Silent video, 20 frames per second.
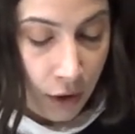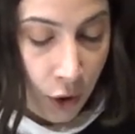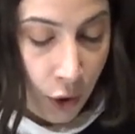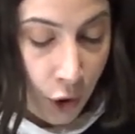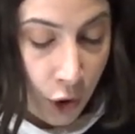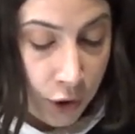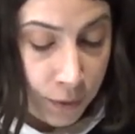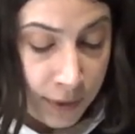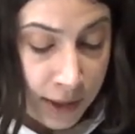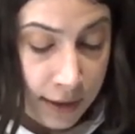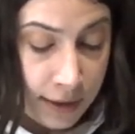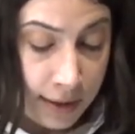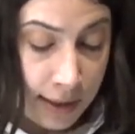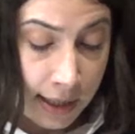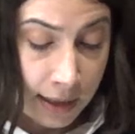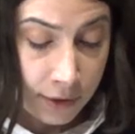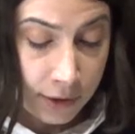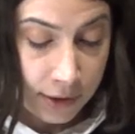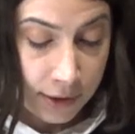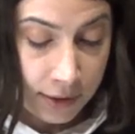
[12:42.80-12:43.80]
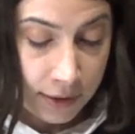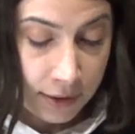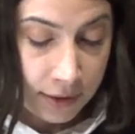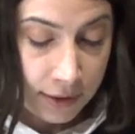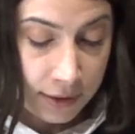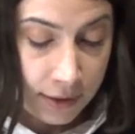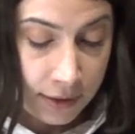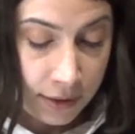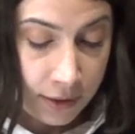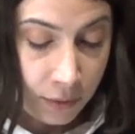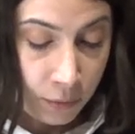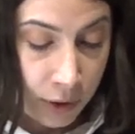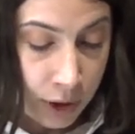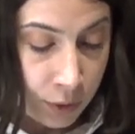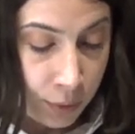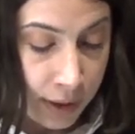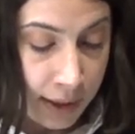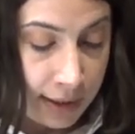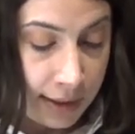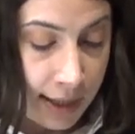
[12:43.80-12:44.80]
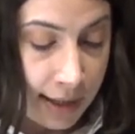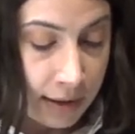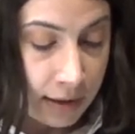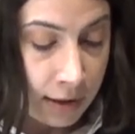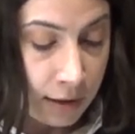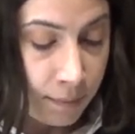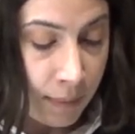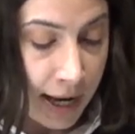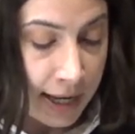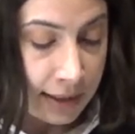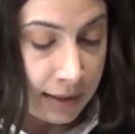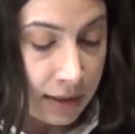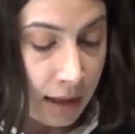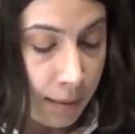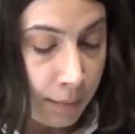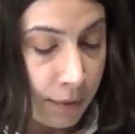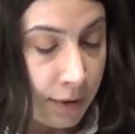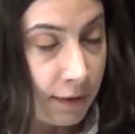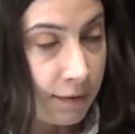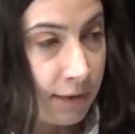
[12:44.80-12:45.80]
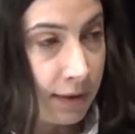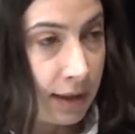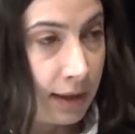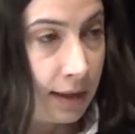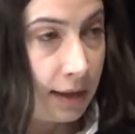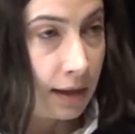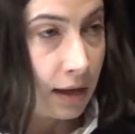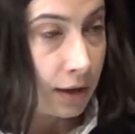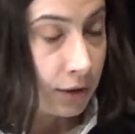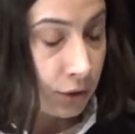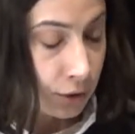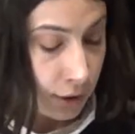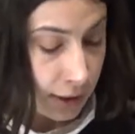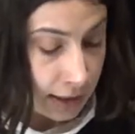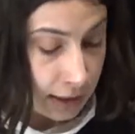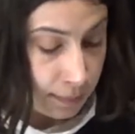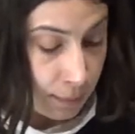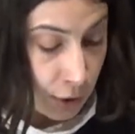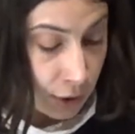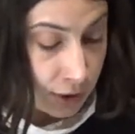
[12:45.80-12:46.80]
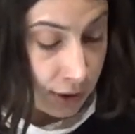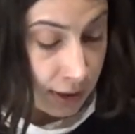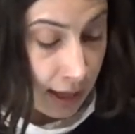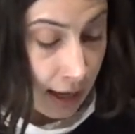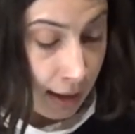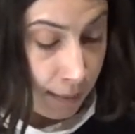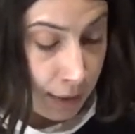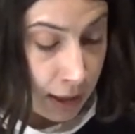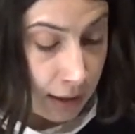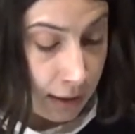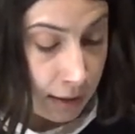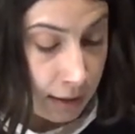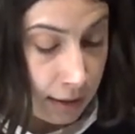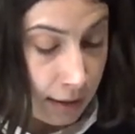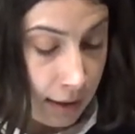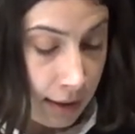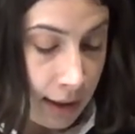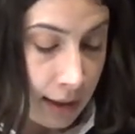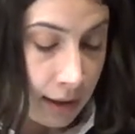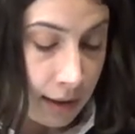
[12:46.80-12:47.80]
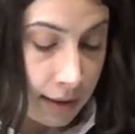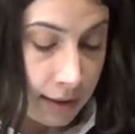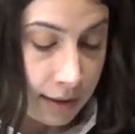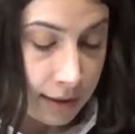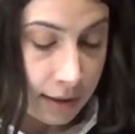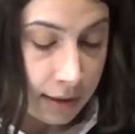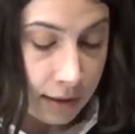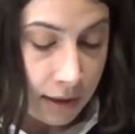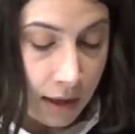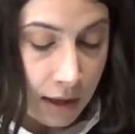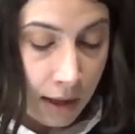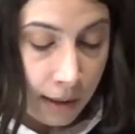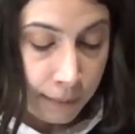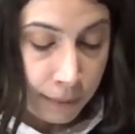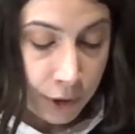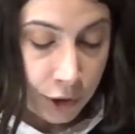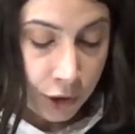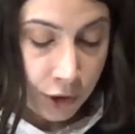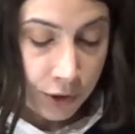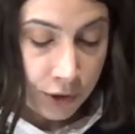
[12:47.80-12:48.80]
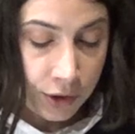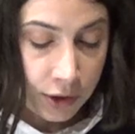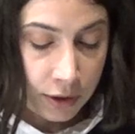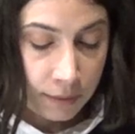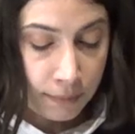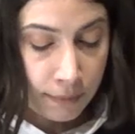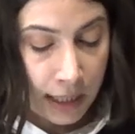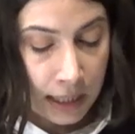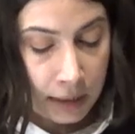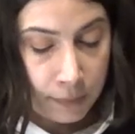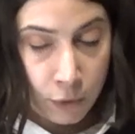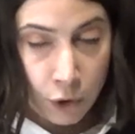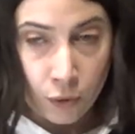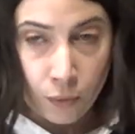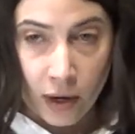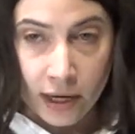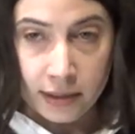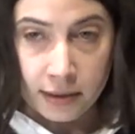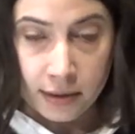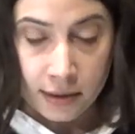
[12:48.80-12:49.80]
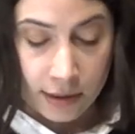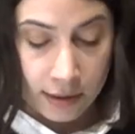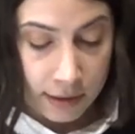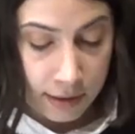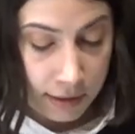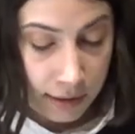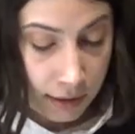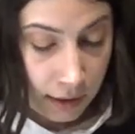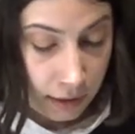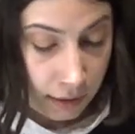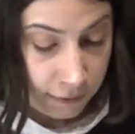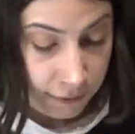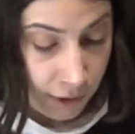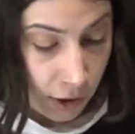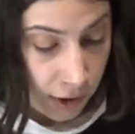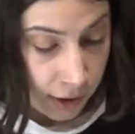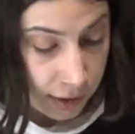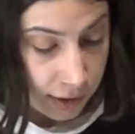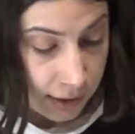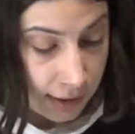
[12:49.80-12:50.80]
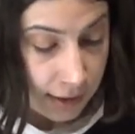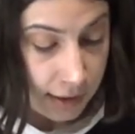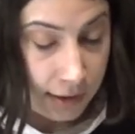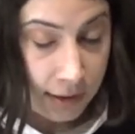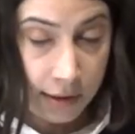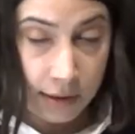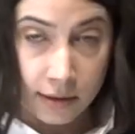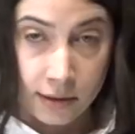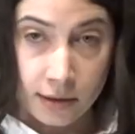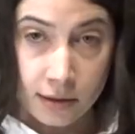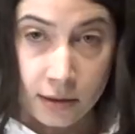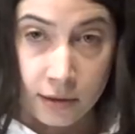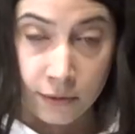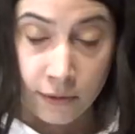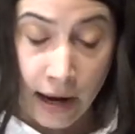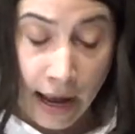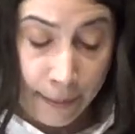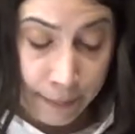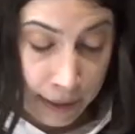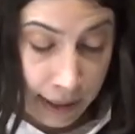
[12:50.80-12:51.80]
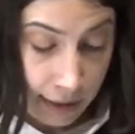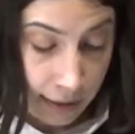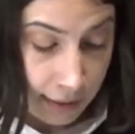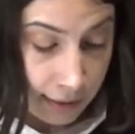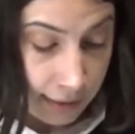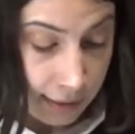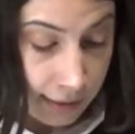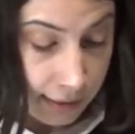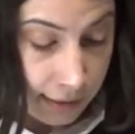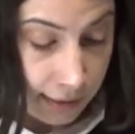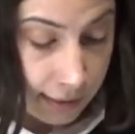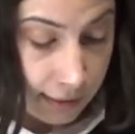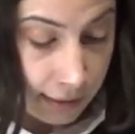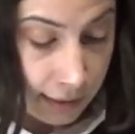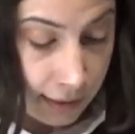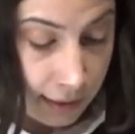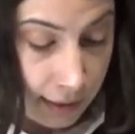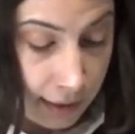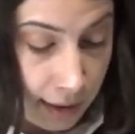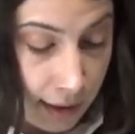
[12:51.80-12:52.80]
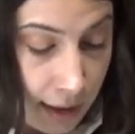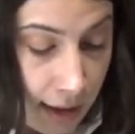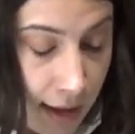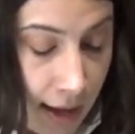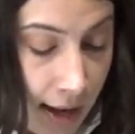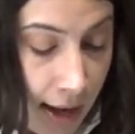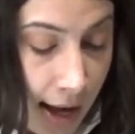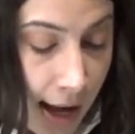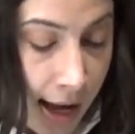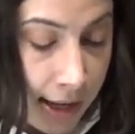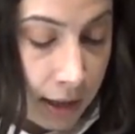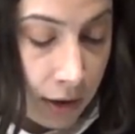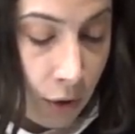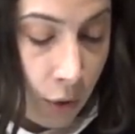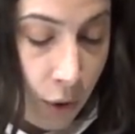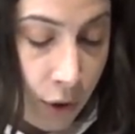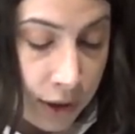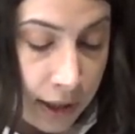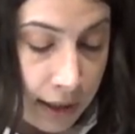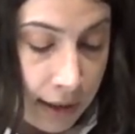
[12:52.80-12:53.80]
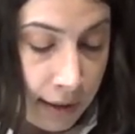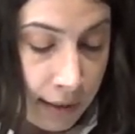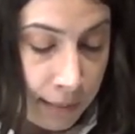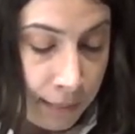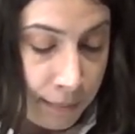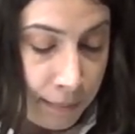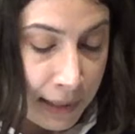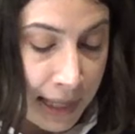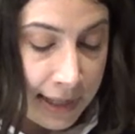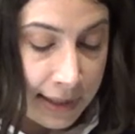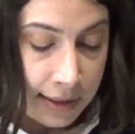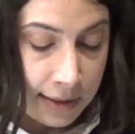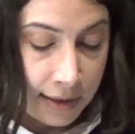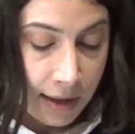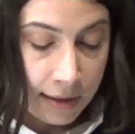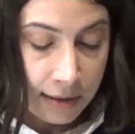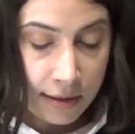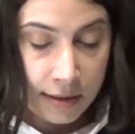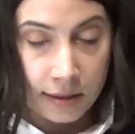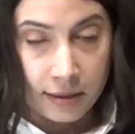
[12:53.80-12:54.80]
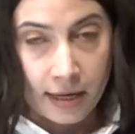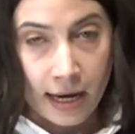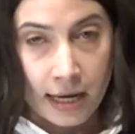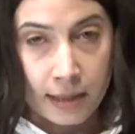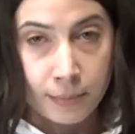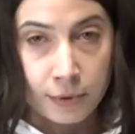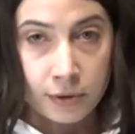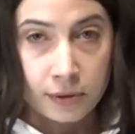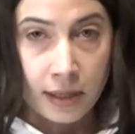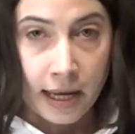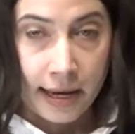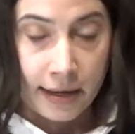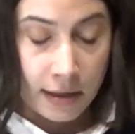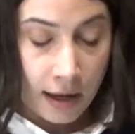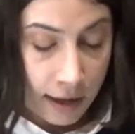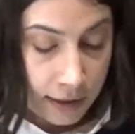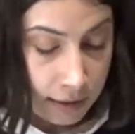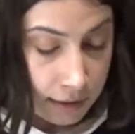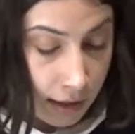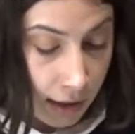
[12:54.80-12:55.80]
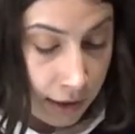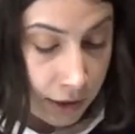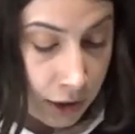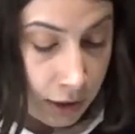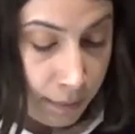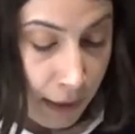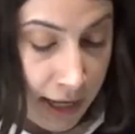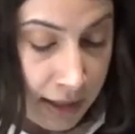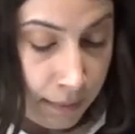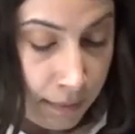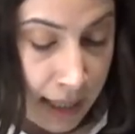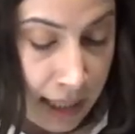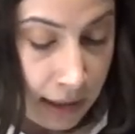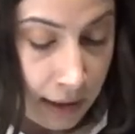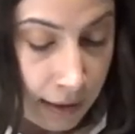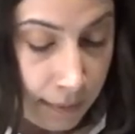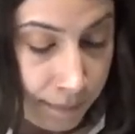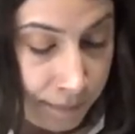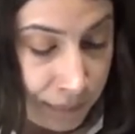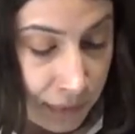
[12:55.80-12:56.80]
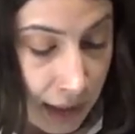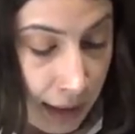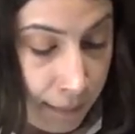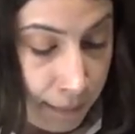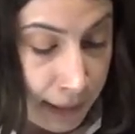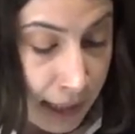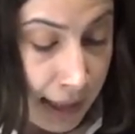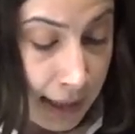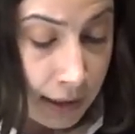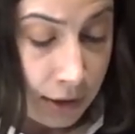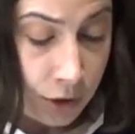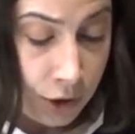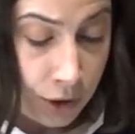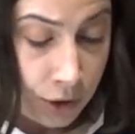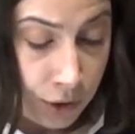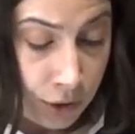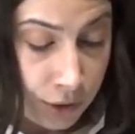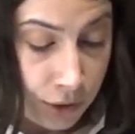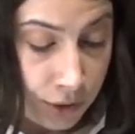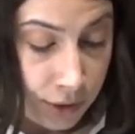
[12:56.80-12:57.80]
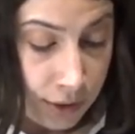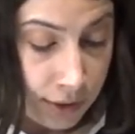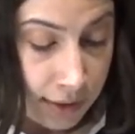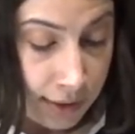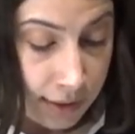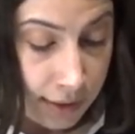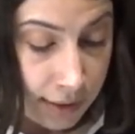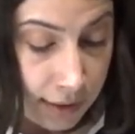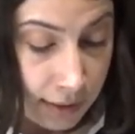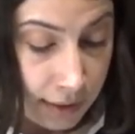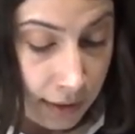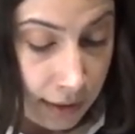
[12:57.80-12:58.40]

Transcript: Holmes's seances, which were attended by some of the country's most eminent thinkers, produced many more wonders than the Fox's sisters' rappings. An accordion placed under the table and untouched by the medium played tunes.